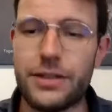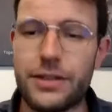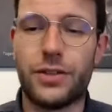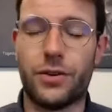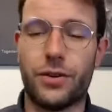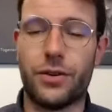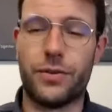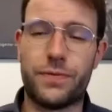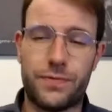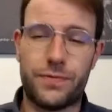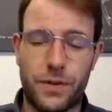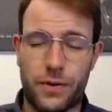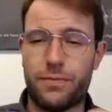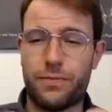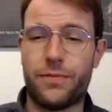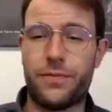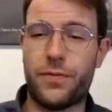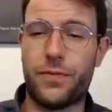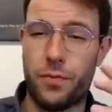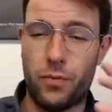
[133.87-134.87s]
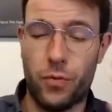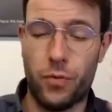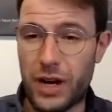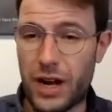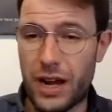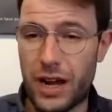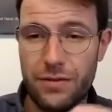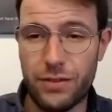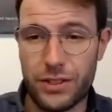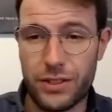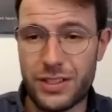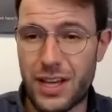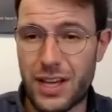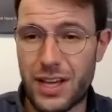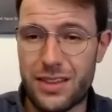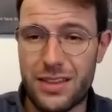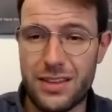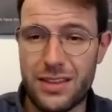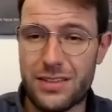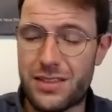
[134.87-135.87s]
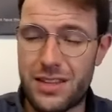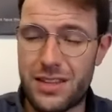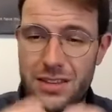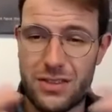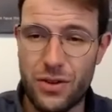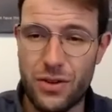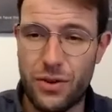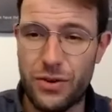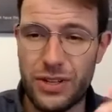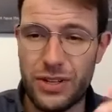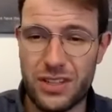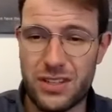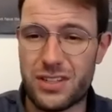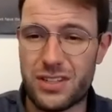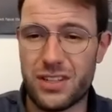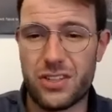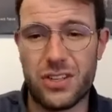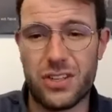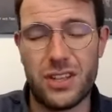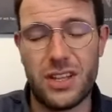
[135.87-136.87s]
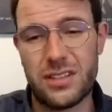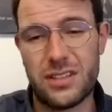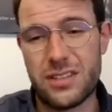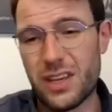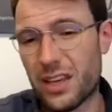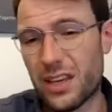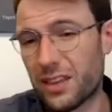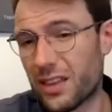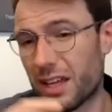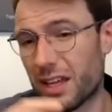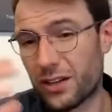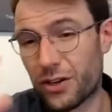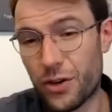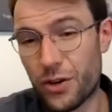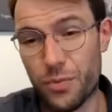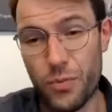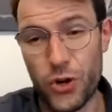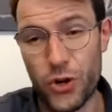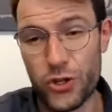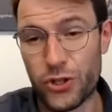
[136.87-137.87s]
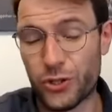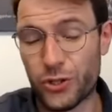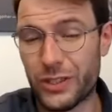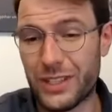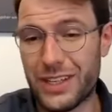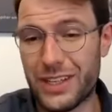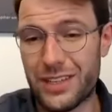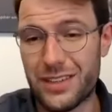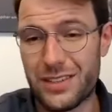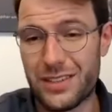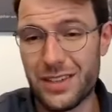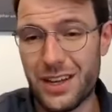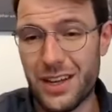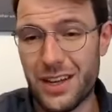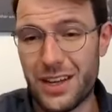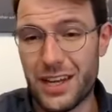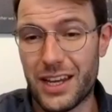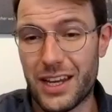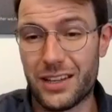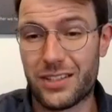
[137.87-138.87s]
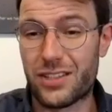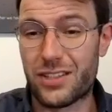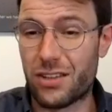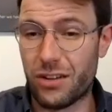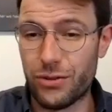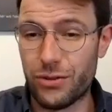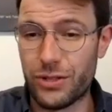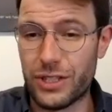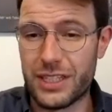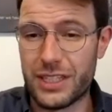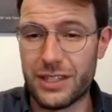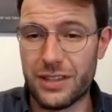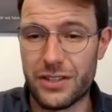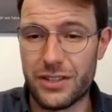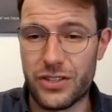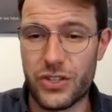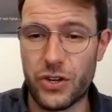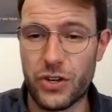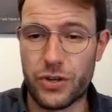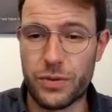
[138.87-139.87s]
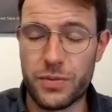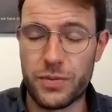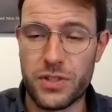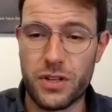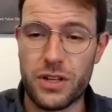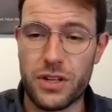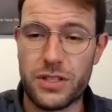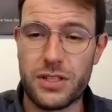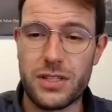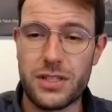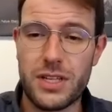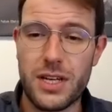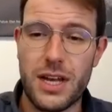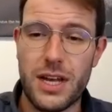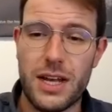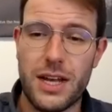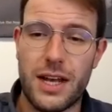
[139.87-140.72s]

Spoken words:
you know, from what I've looked at, there's no real distinction that's saying that commercial is excluded in the circumstances.